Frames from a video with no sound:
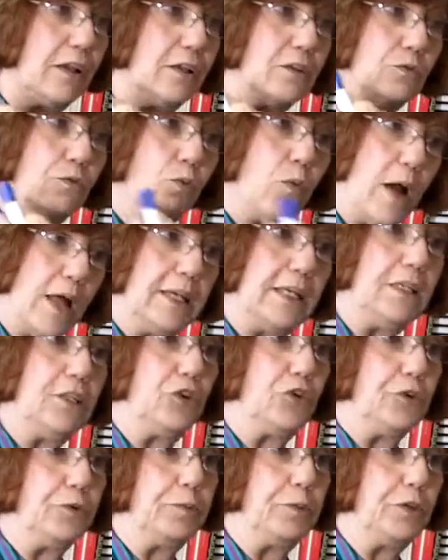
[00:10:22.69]
is one
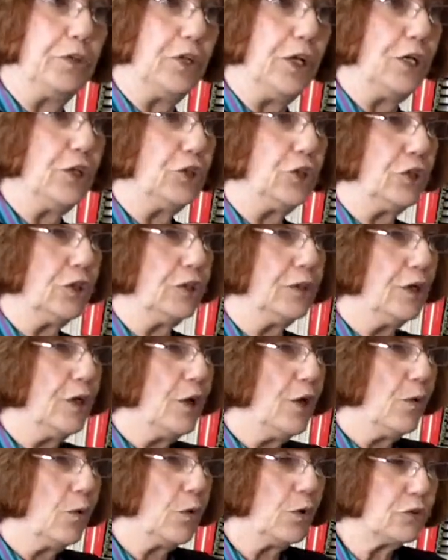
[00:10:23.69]
interpretation.
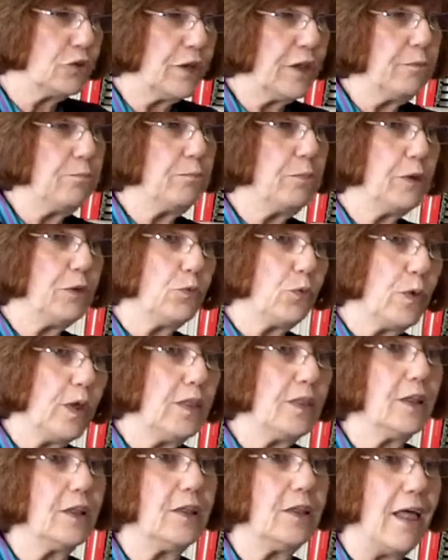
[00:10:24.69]
What's in
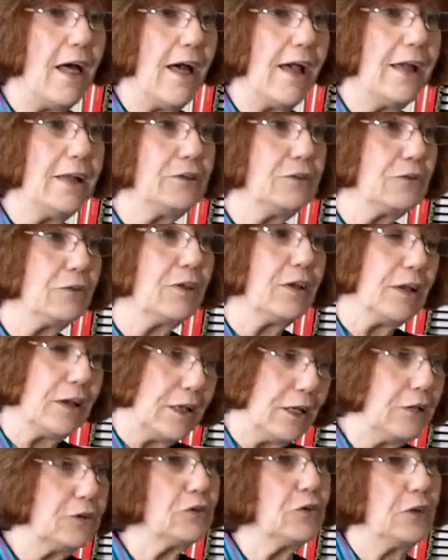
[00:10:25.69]
between the lines
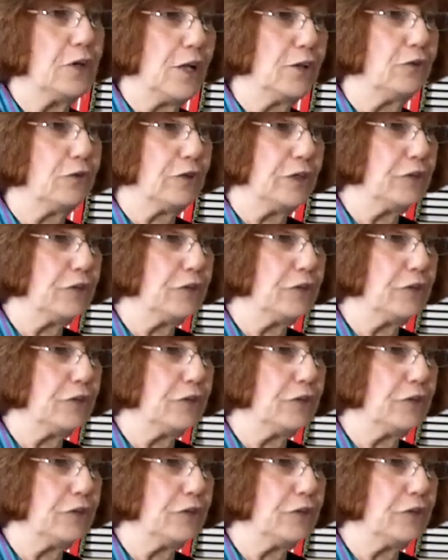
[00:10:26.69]
is another